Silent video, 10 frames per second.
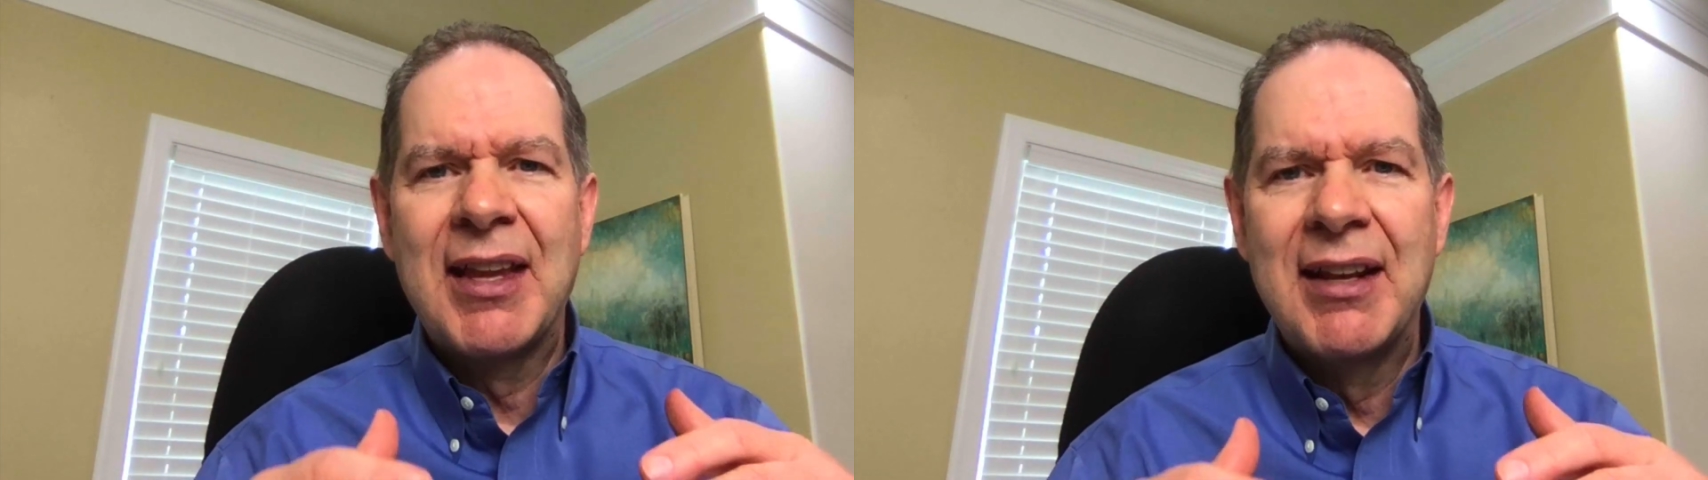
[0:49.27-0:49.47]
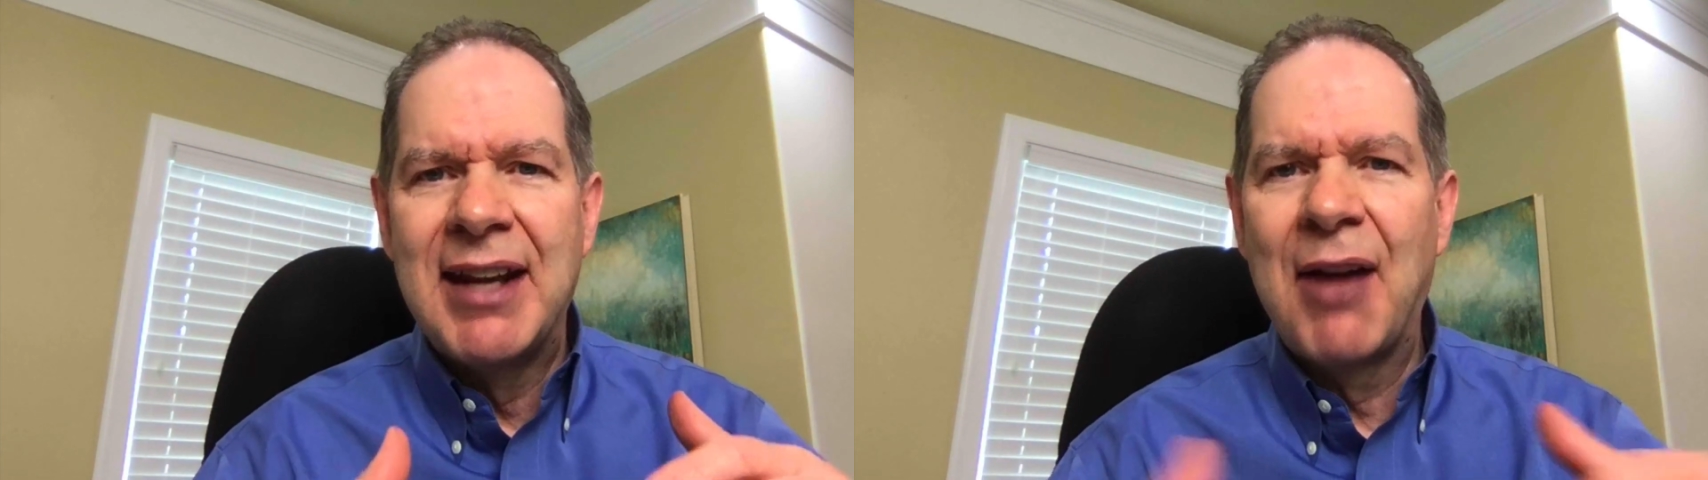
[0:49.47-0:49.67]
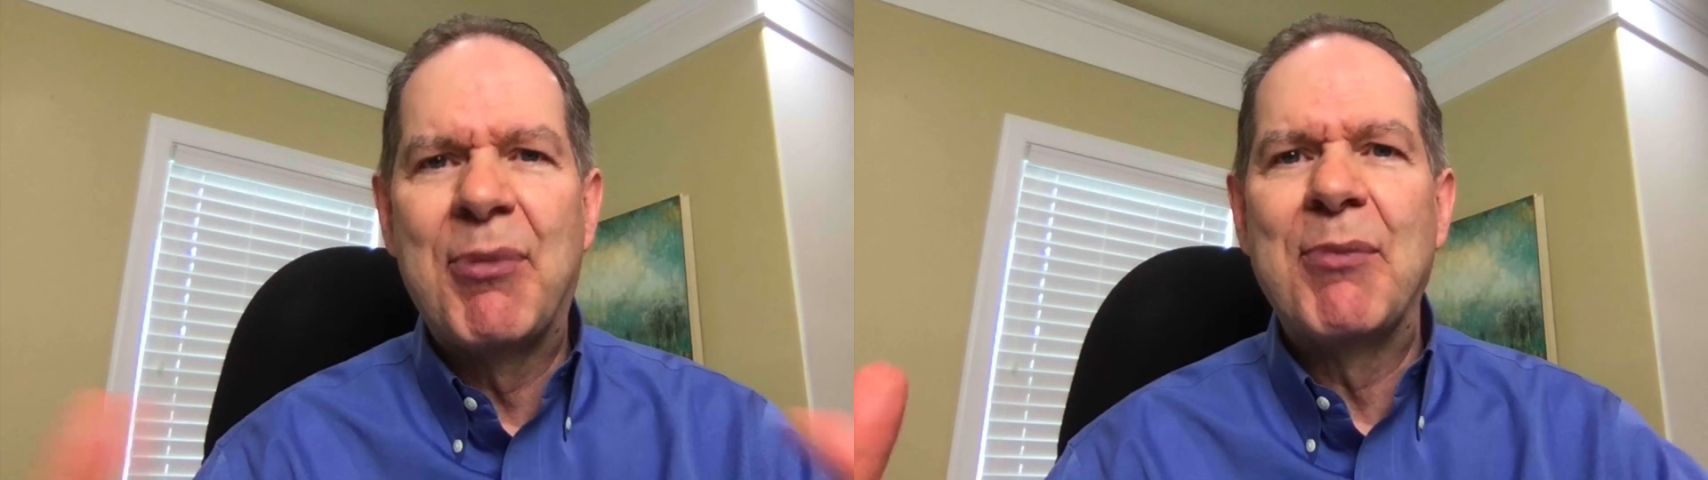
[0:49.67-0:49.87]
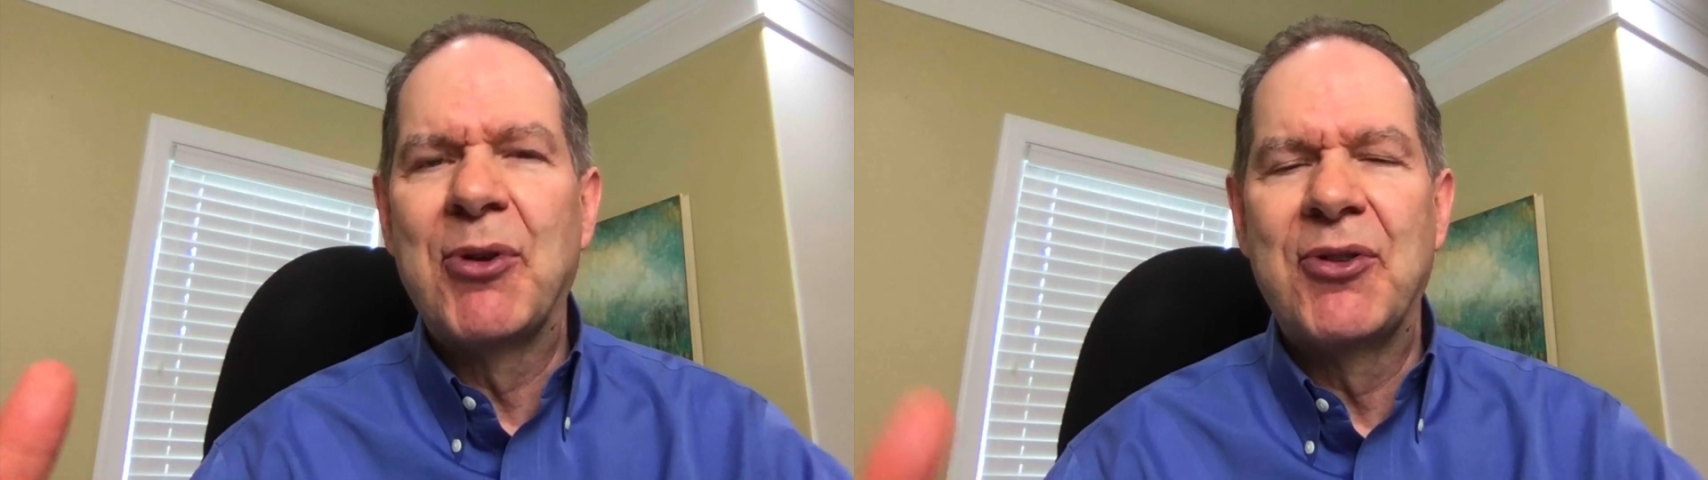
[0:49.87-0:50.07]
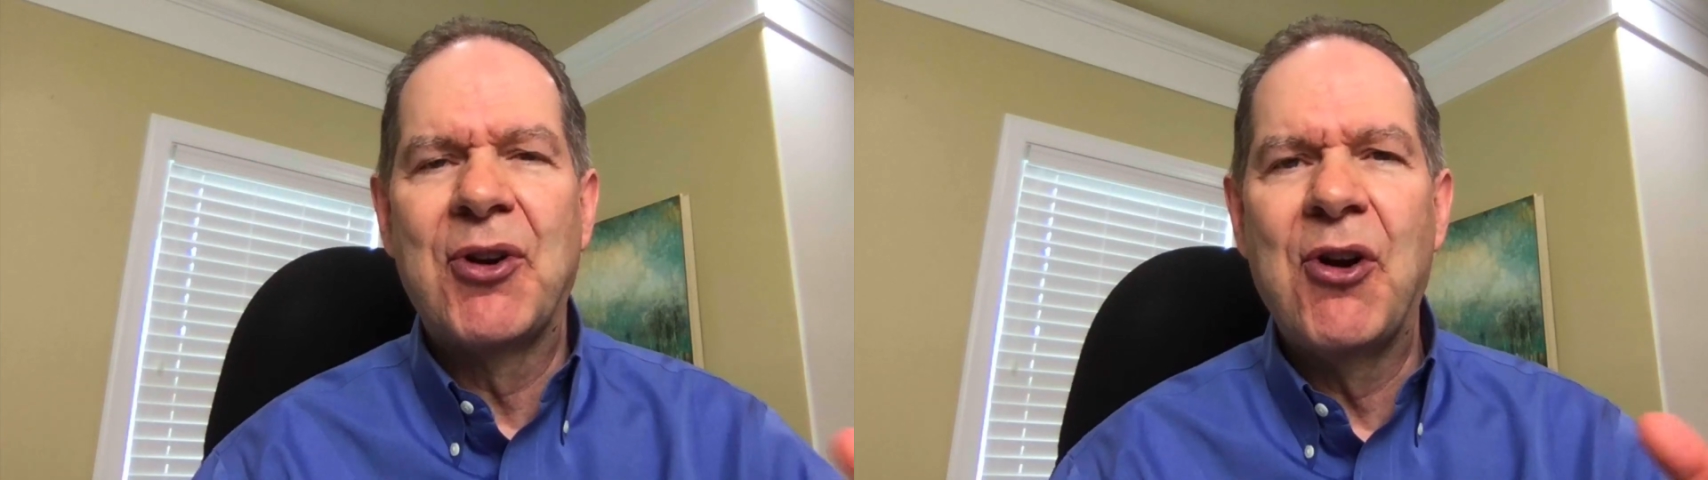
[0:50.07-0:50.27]
Now people are
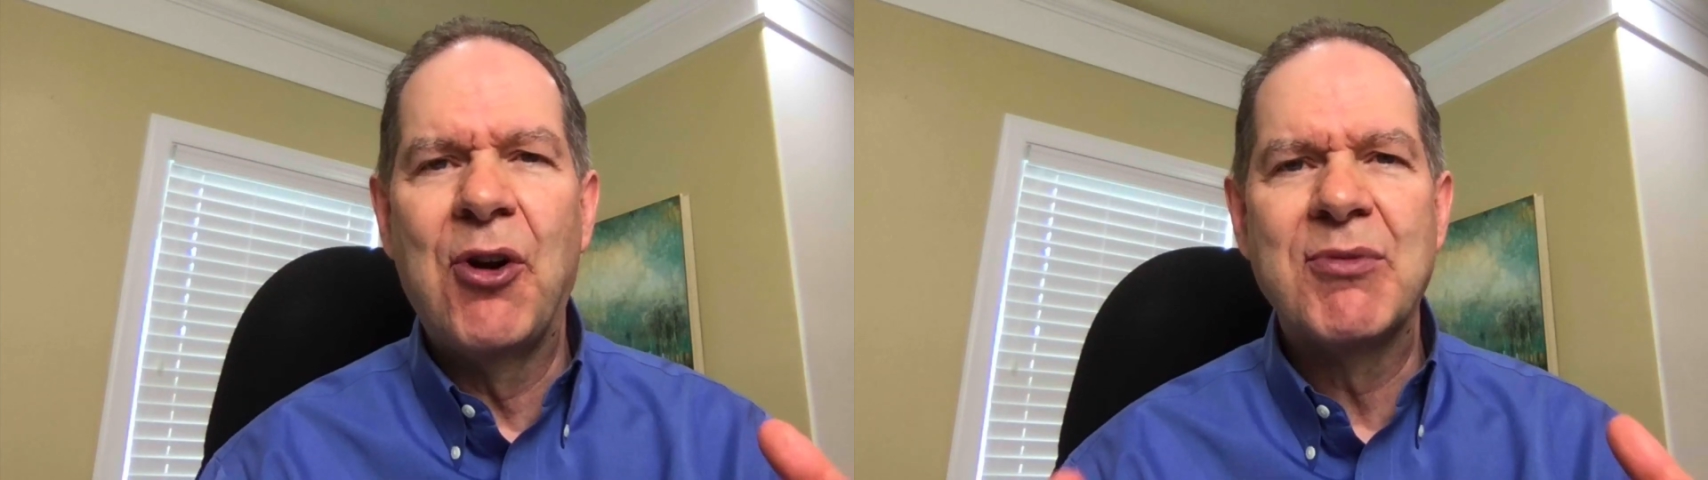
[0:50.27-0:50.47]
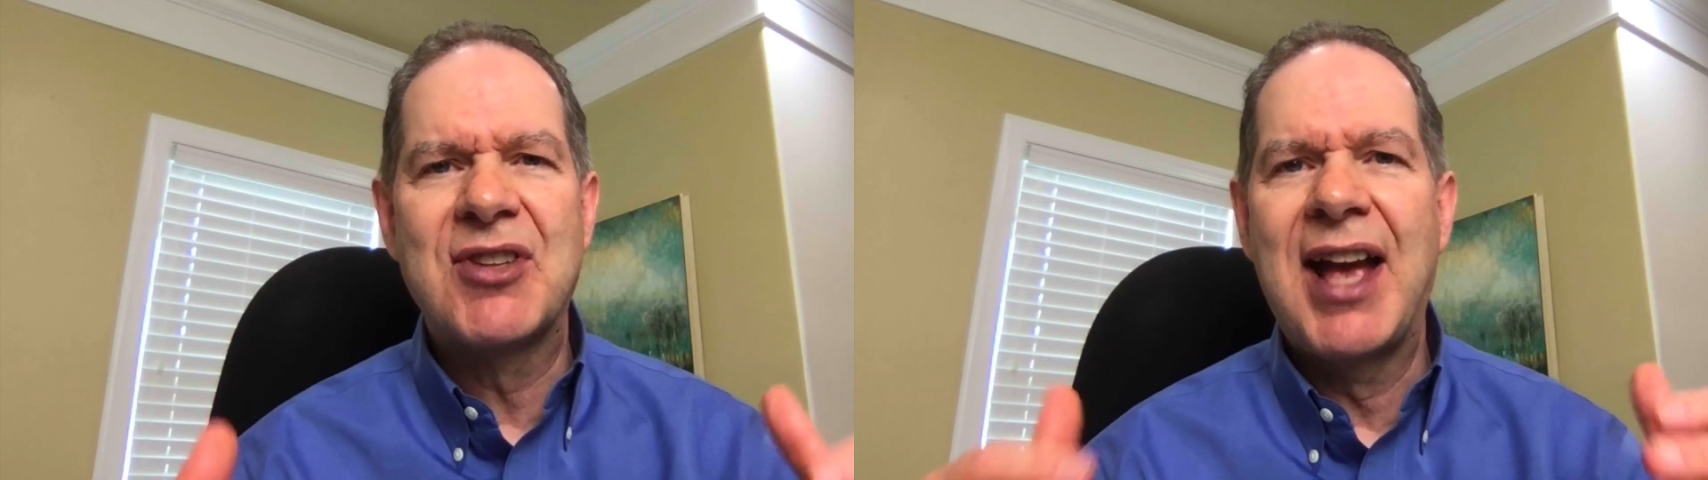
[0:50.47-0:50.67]
in their homes.